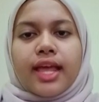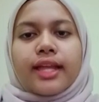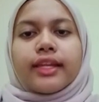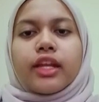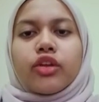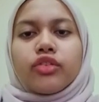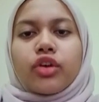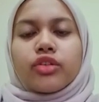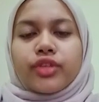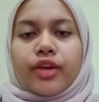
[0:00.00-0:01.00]
The loan
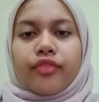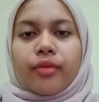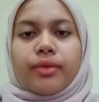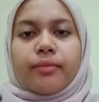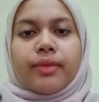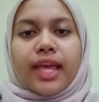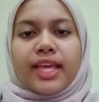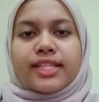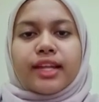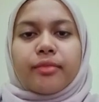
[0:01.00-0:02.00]
contract for BBA
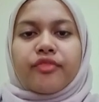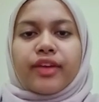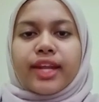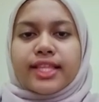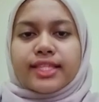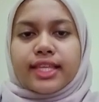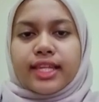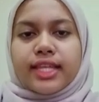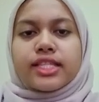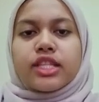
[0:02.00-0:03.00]
Islamic financing
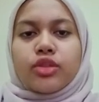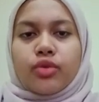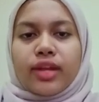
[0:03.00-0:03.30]
is known